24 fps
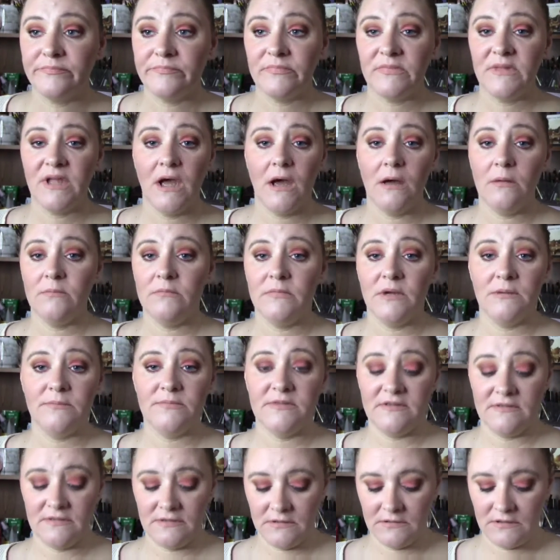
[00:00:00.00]
Yeah, I'm
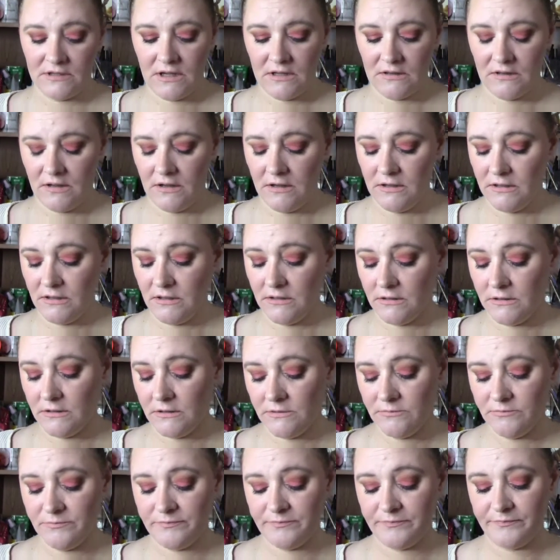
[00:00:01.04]
still not liking
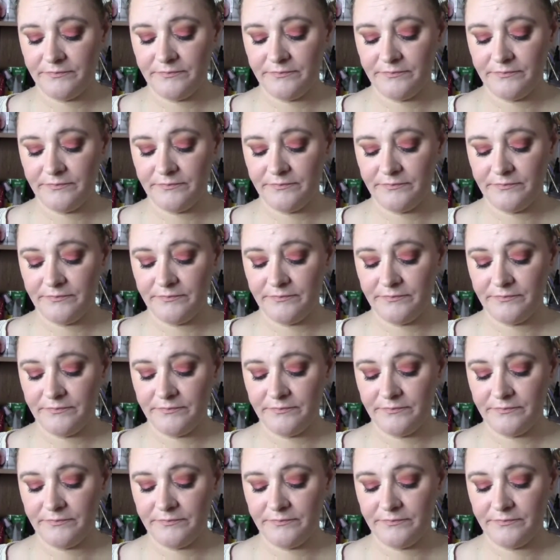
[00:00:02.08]
it.